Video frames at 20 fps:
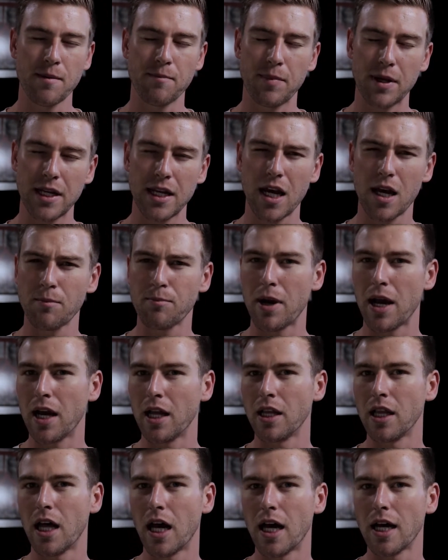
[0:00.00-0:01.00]
But not by a
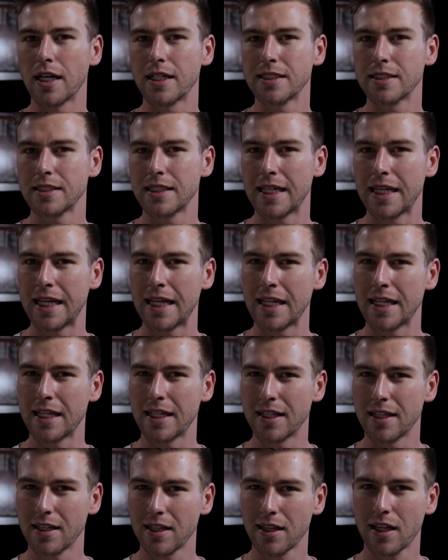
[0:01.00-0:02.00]
lot,
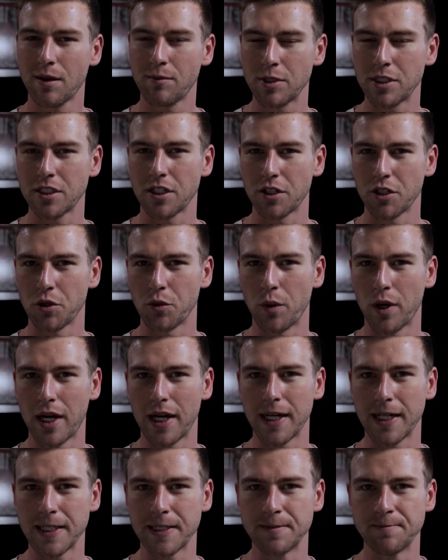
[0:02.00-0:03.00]
and let me tell you
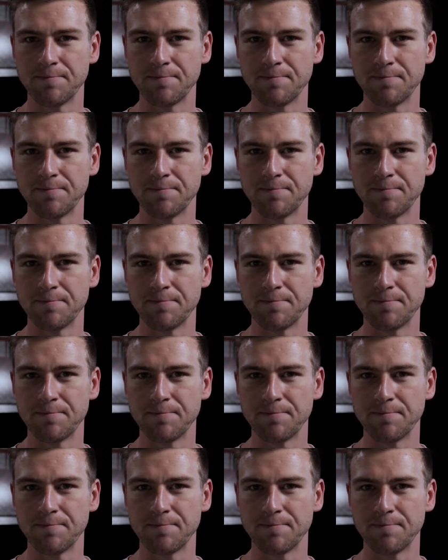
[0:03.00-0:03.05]
why.